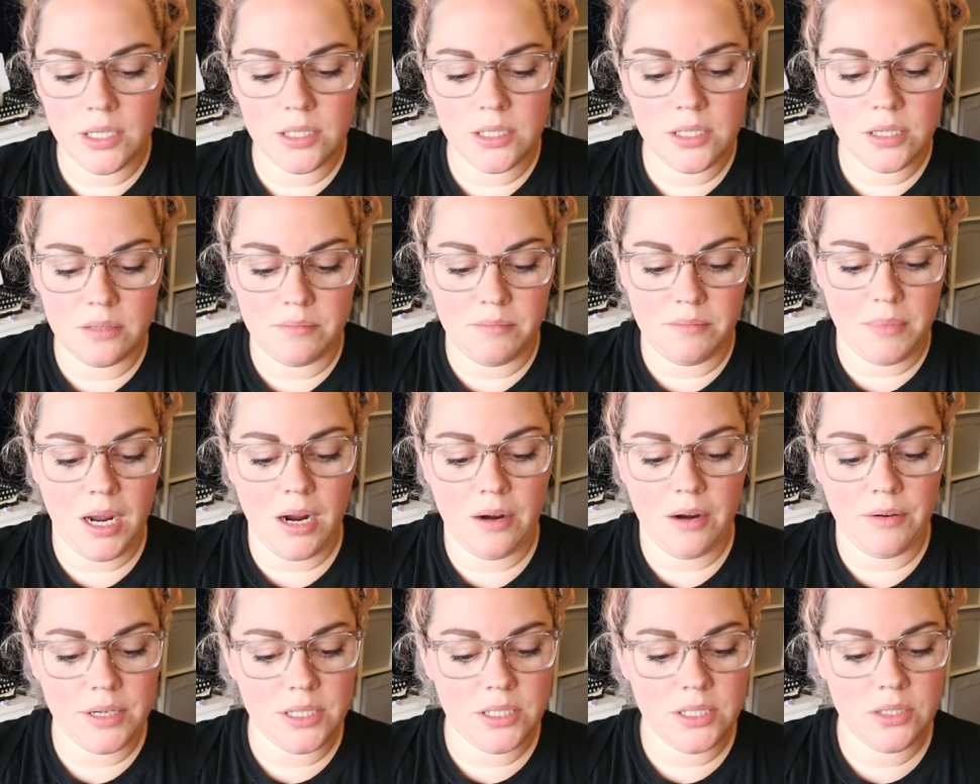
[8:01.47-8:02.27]
It doesn't
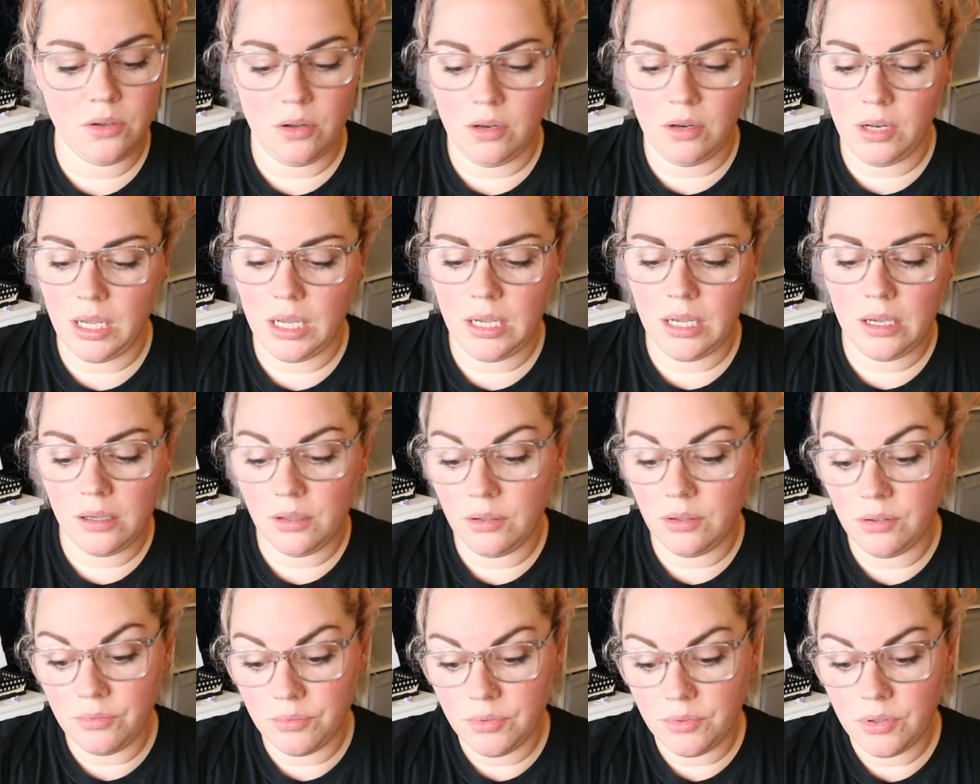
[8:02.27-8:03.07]
matter. It's not like,
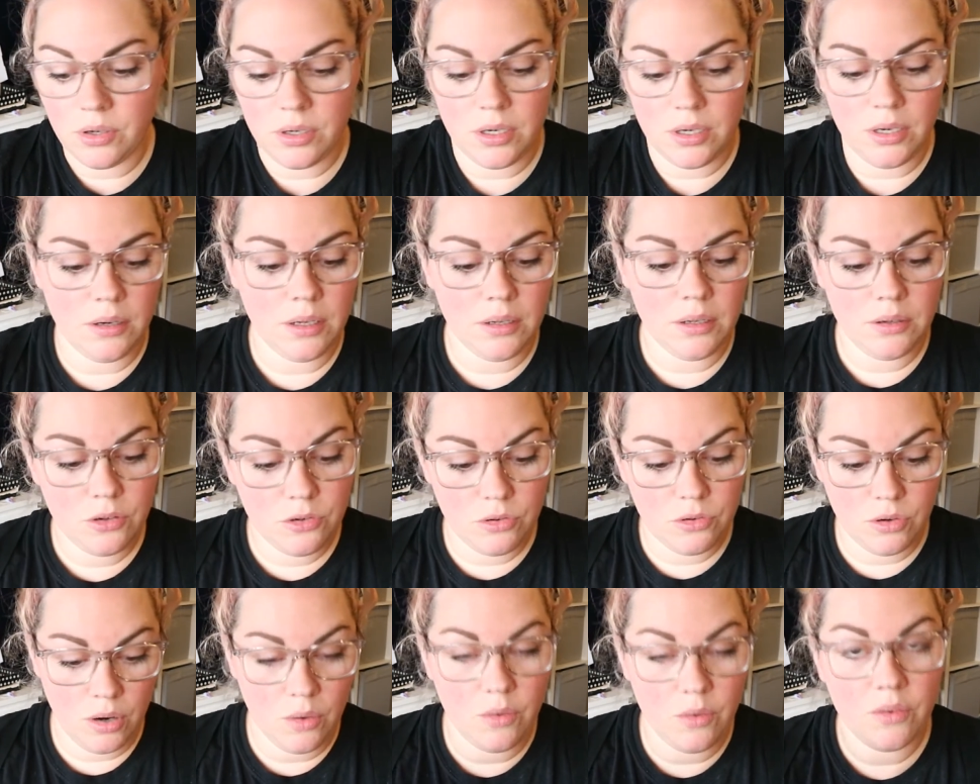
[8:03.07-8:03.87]
you're not going to like
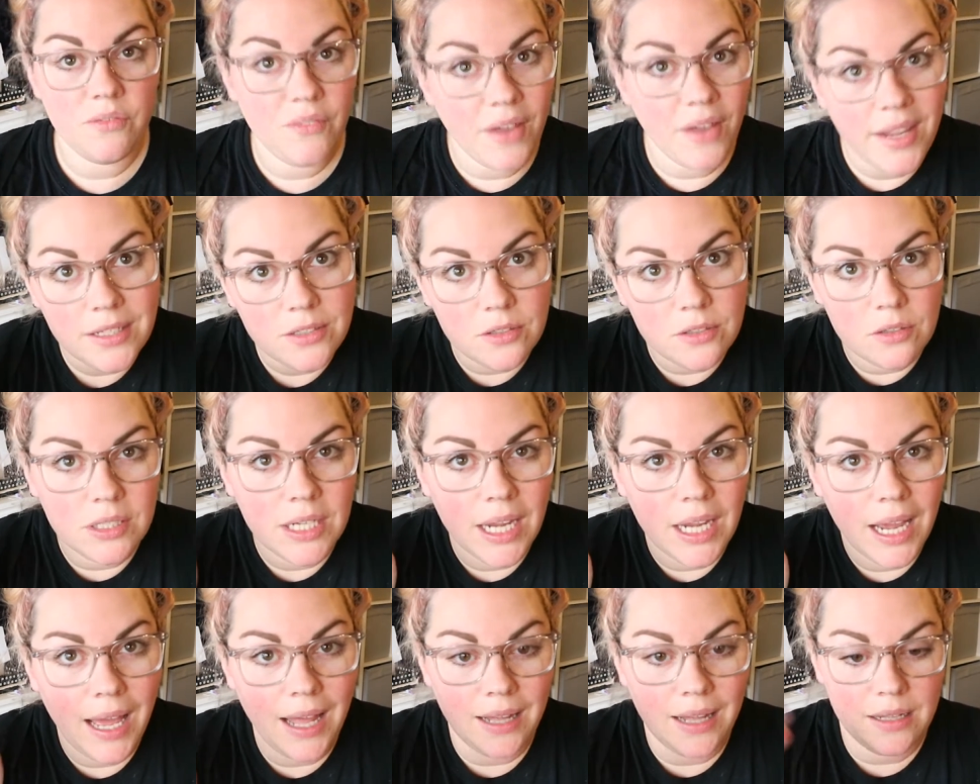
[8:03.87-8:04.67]
grow a face on
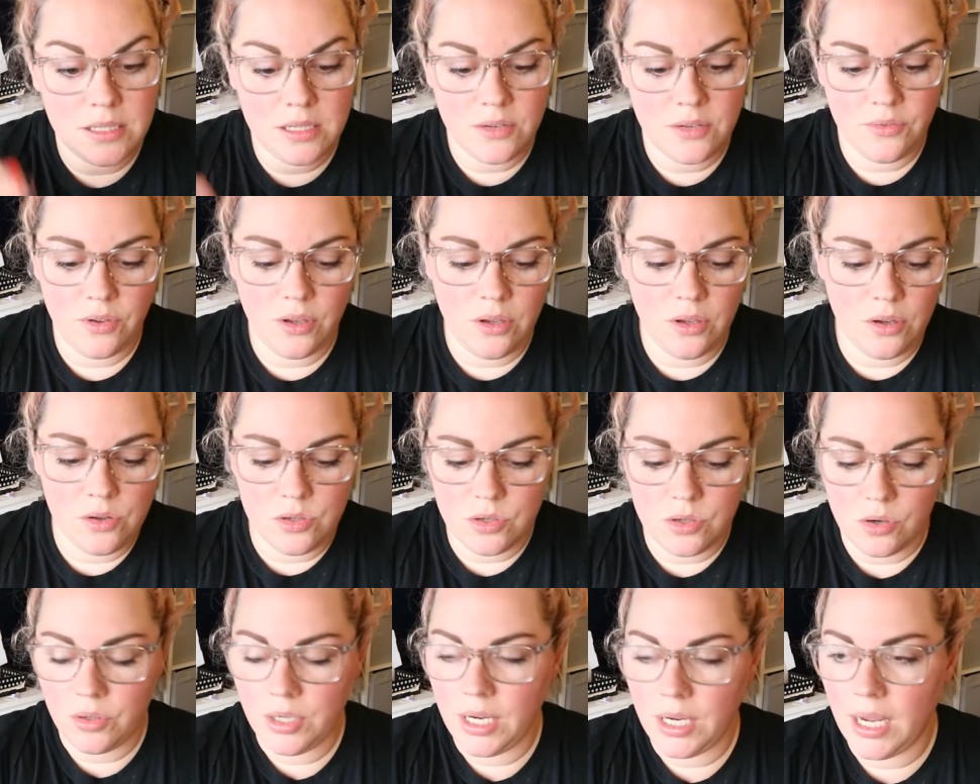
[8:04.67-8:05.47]
your hands if you use
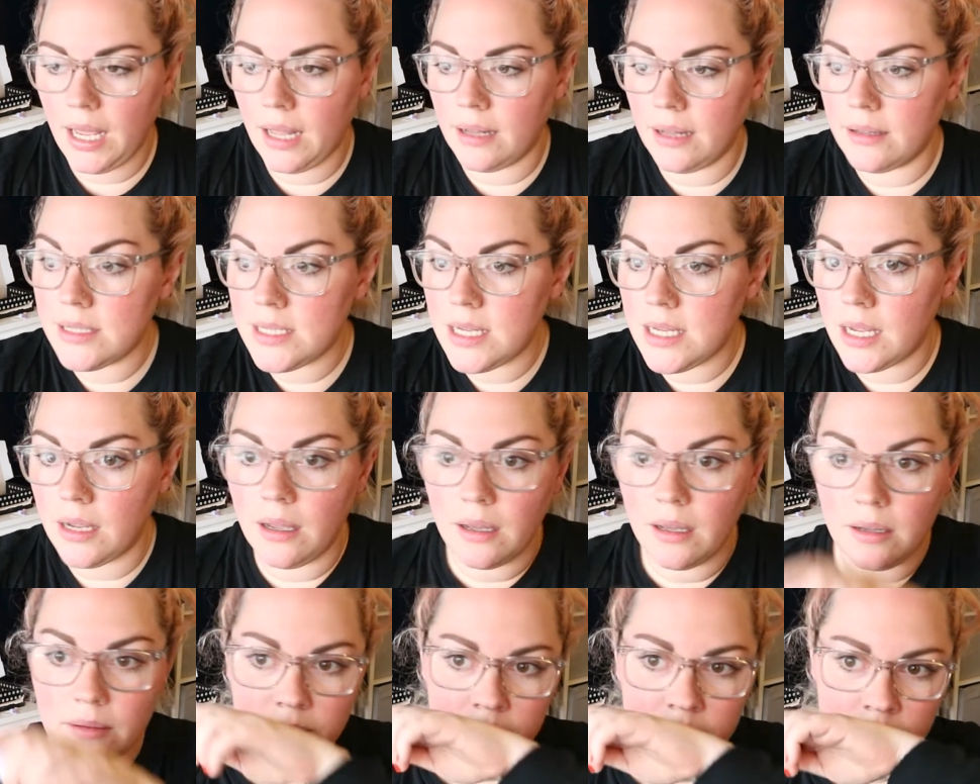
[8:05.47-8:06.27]
it on your hands, are
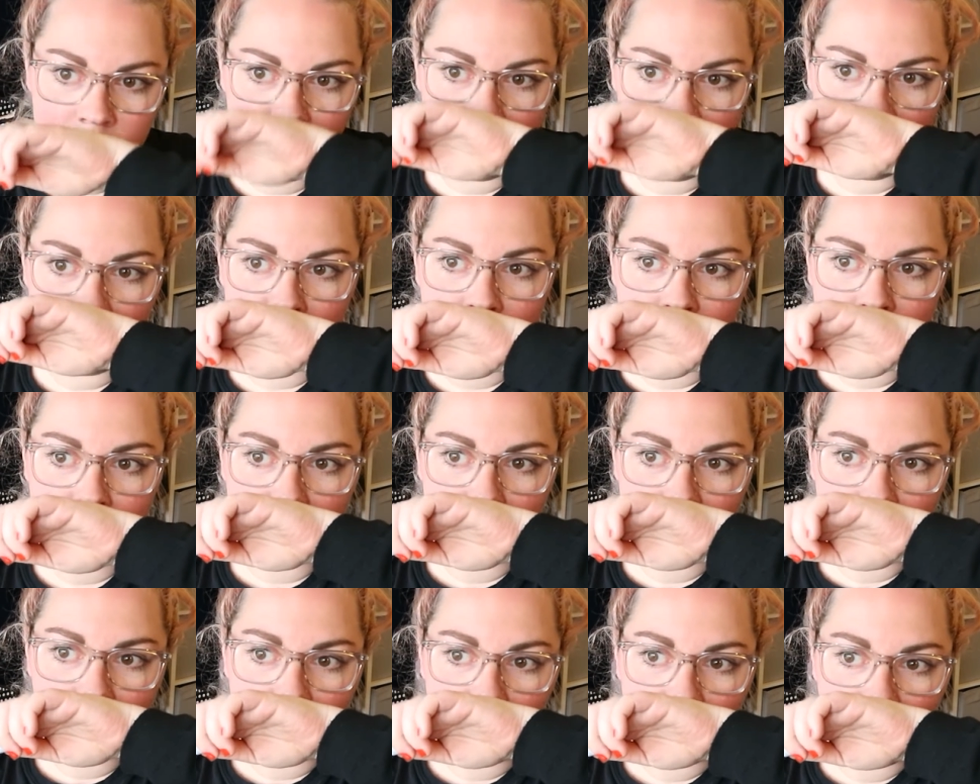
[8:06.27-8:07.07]
you?
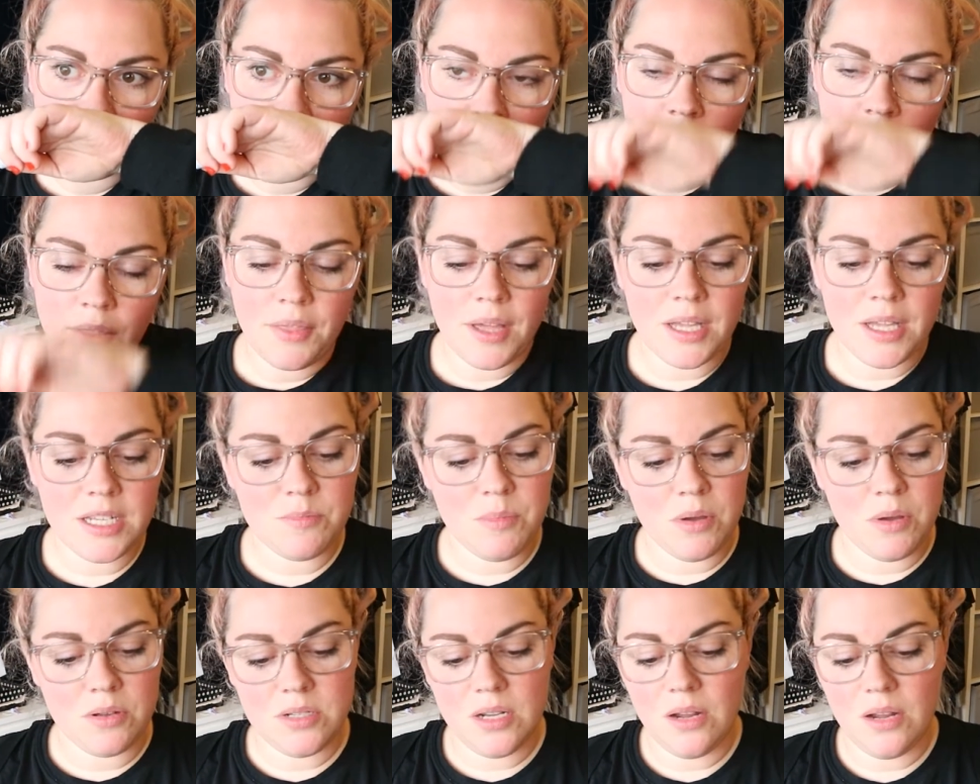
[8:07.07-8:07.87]
That
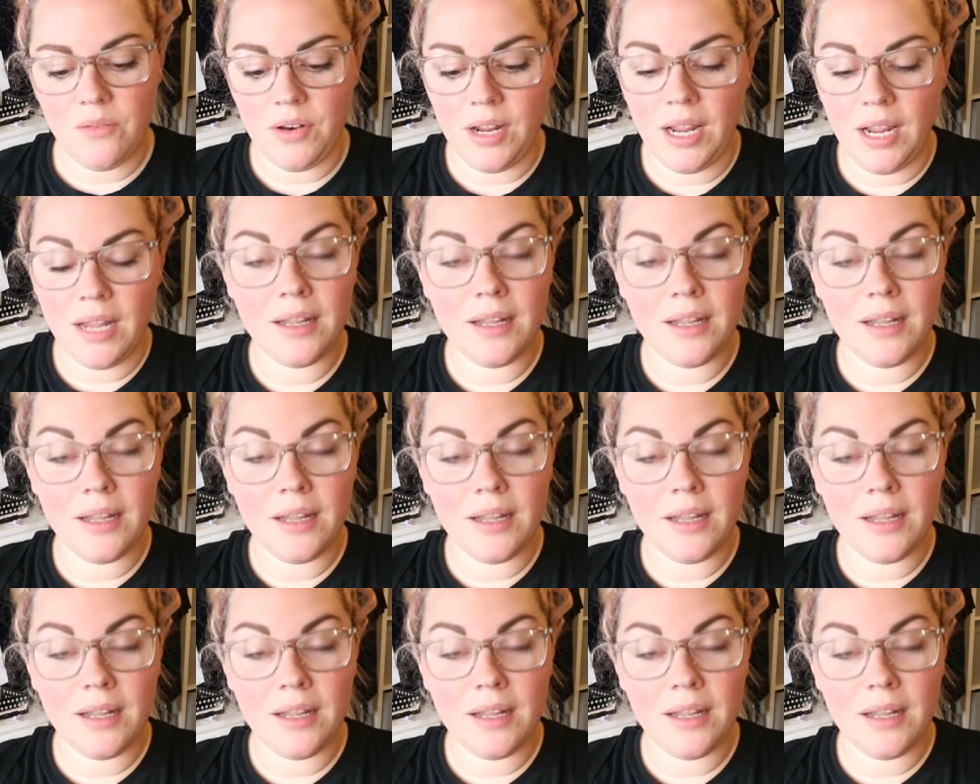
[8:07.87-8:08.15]
smells lovely.